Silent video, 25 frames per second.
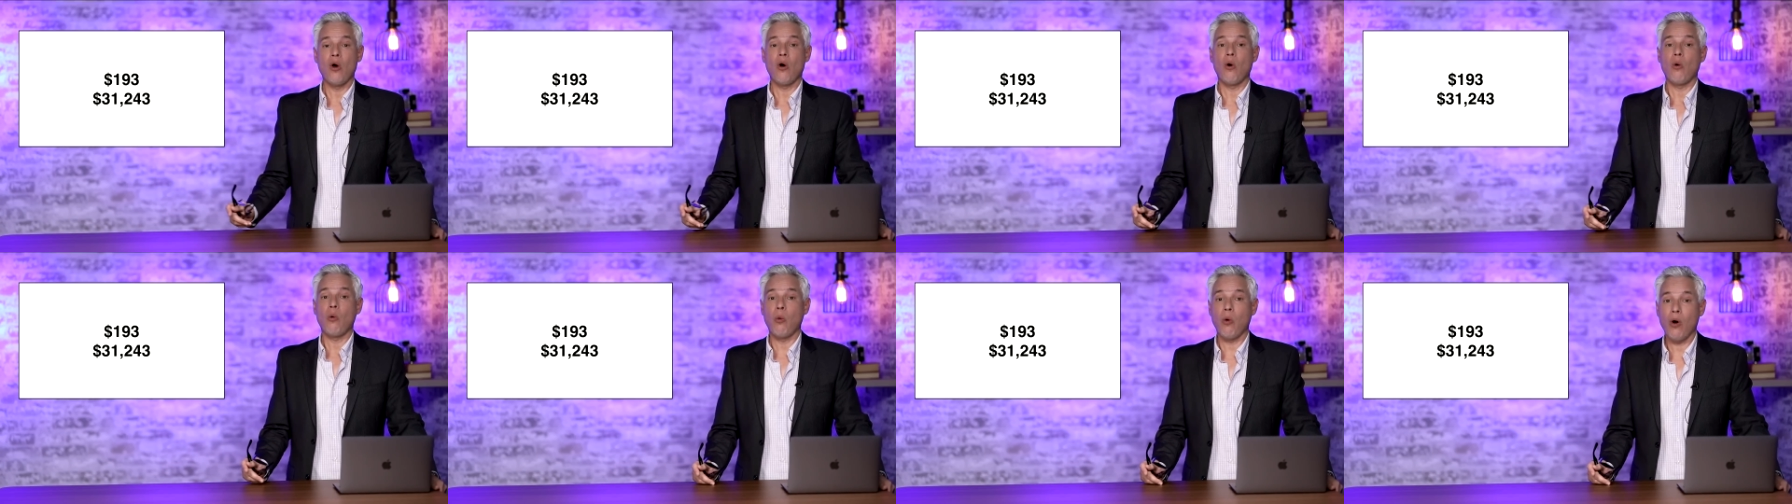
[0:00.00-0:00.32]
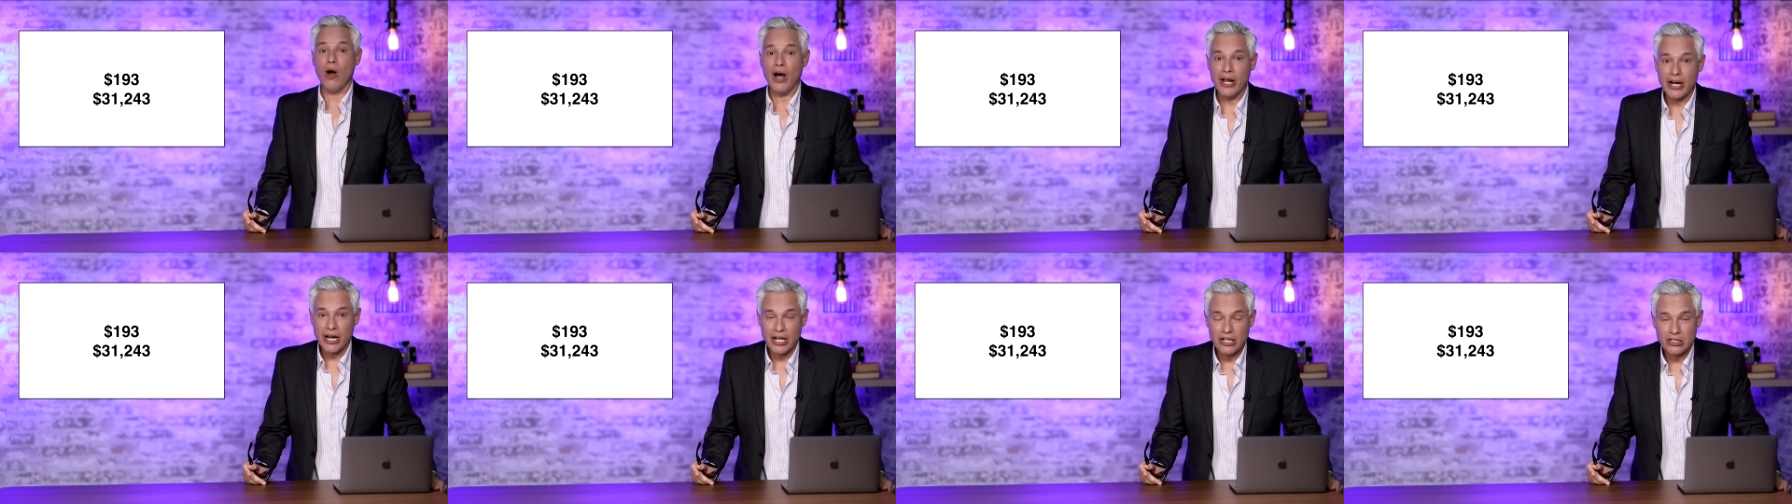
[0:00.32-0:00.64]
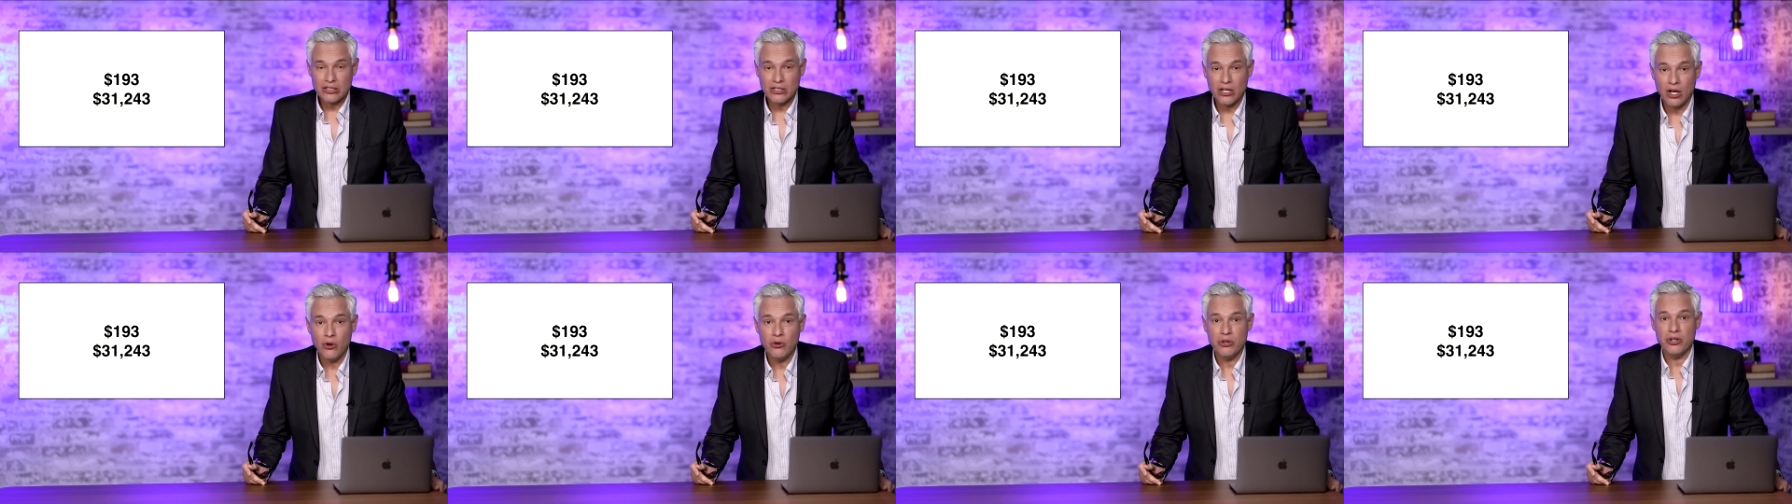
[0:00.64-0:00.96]
What a
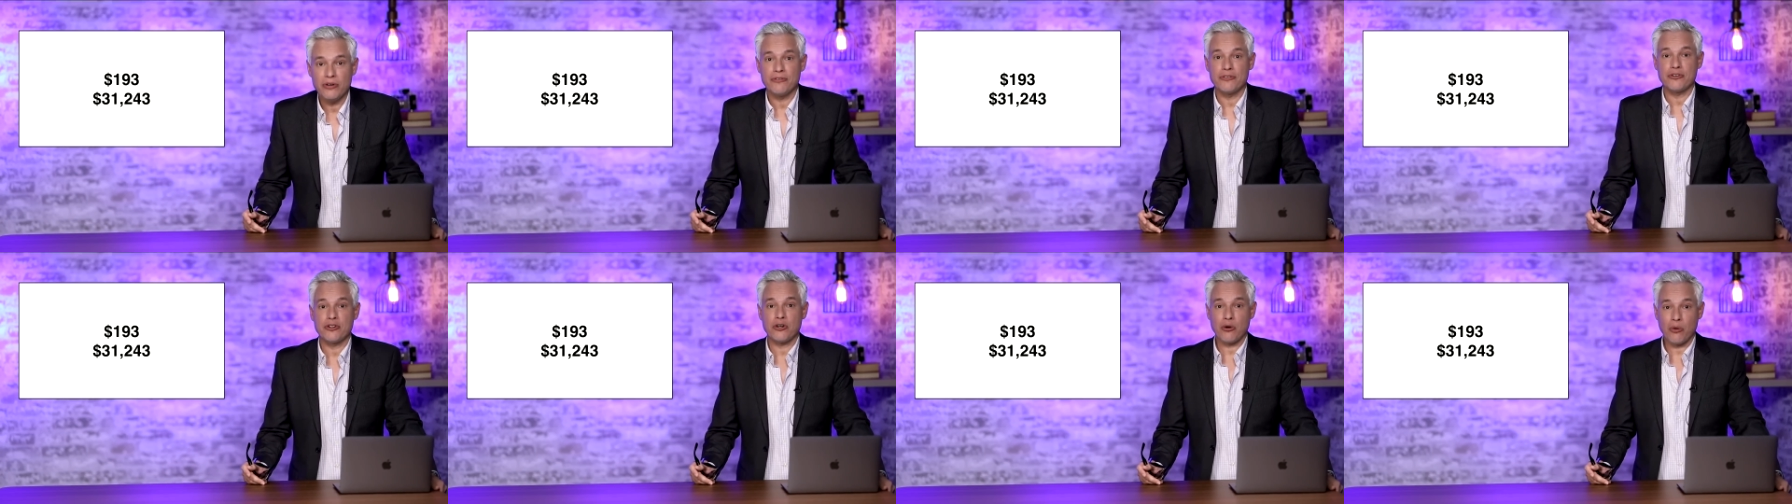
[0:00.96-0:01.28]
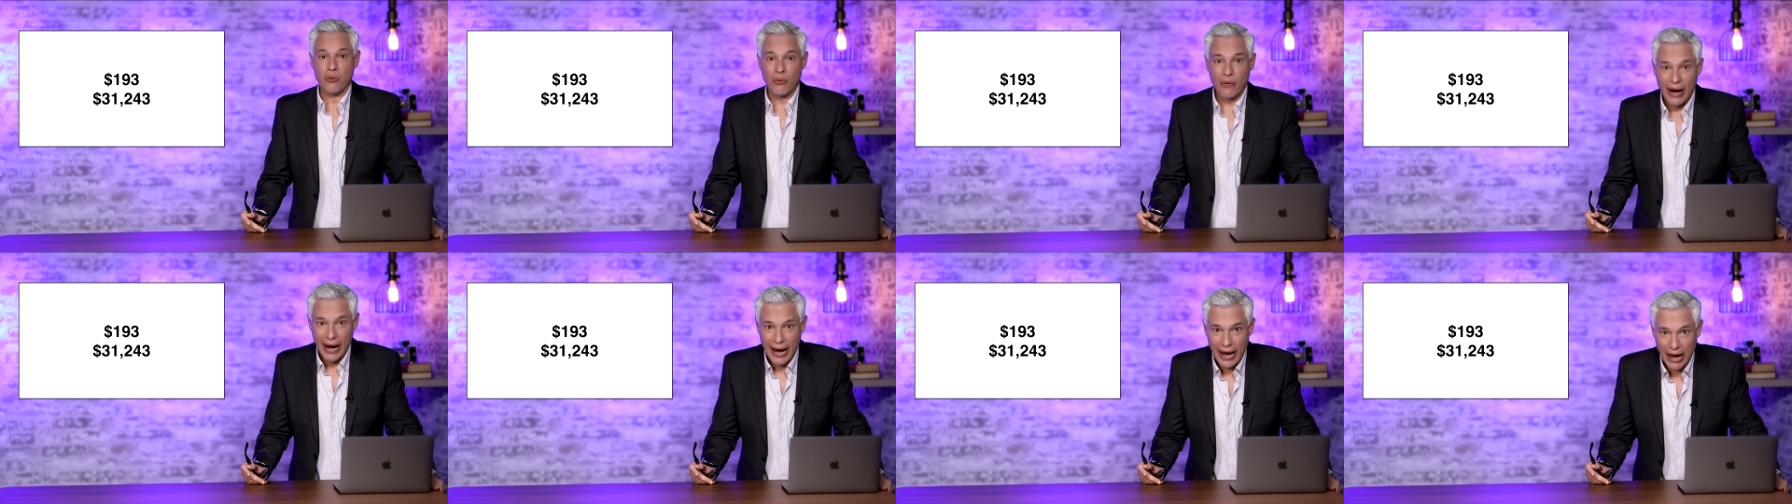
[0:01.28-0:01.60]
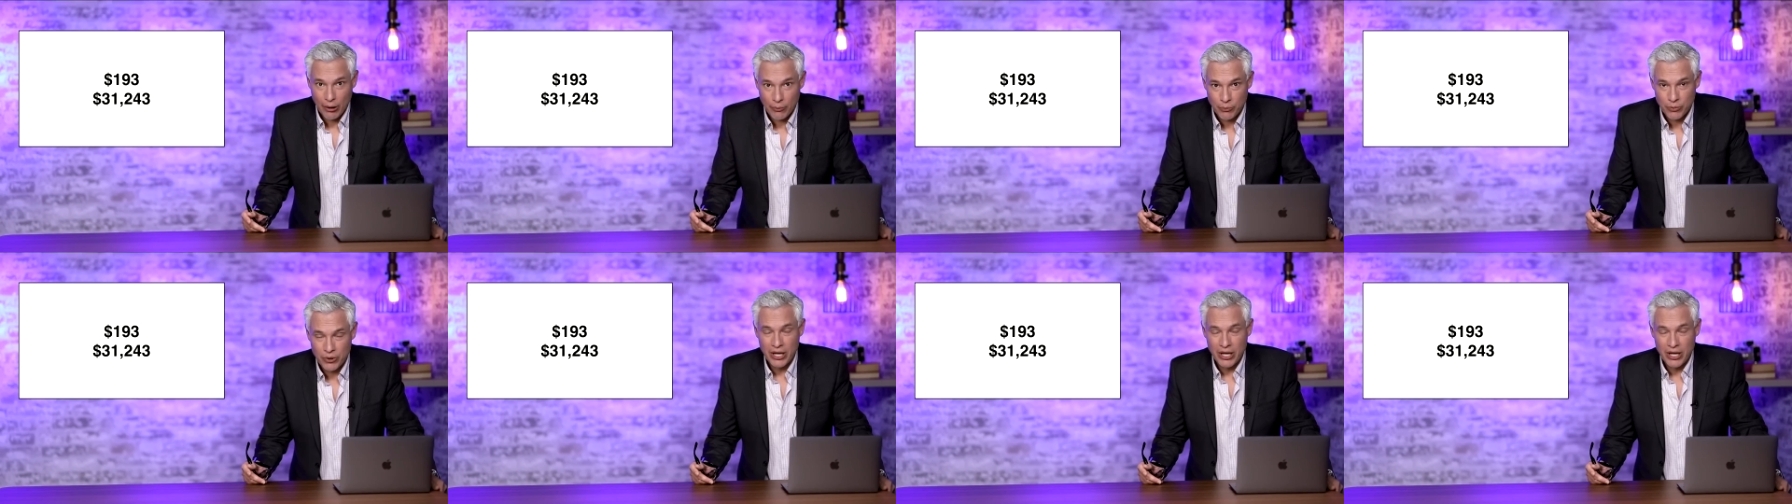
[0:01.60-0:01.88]
load of crap!